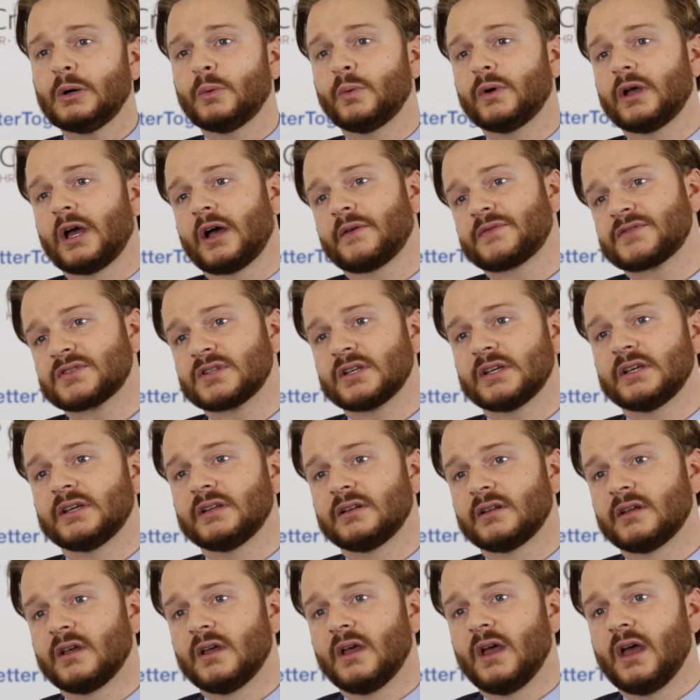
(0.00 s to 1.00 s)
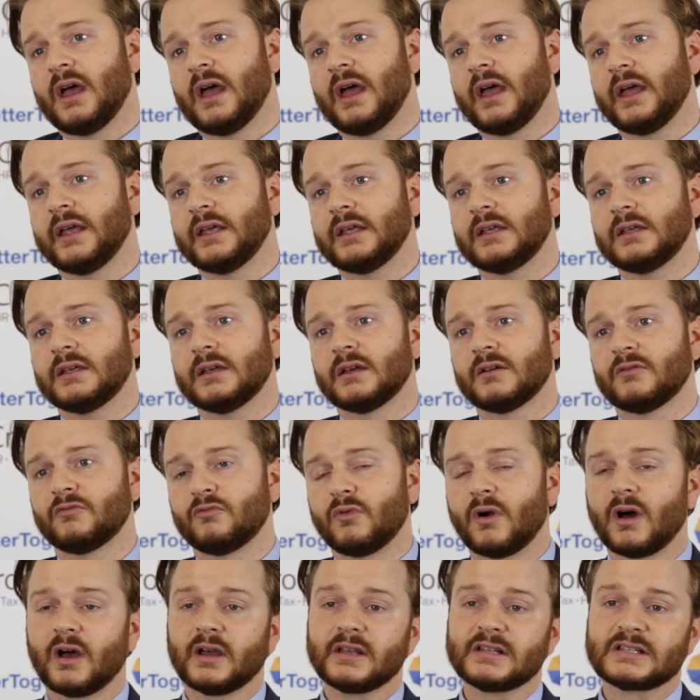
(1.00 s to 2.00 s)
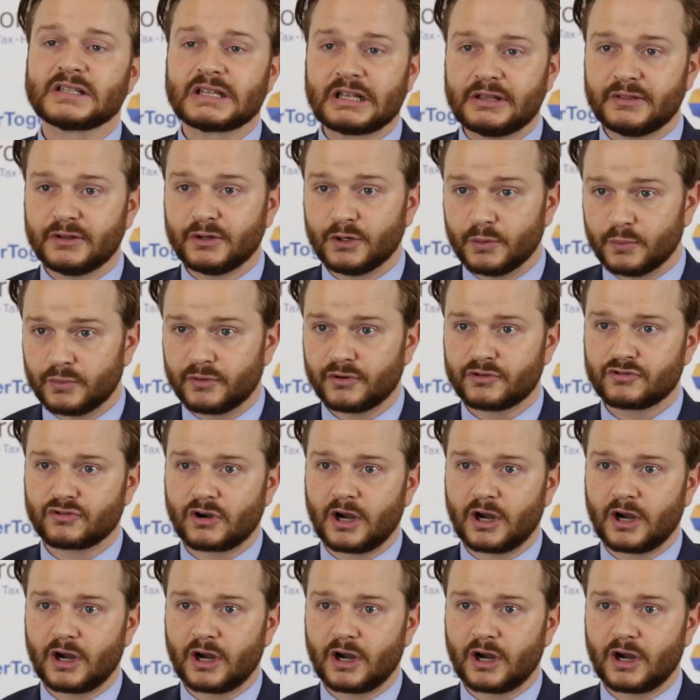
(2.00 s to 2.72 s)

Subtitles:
We have seen a rise in the number of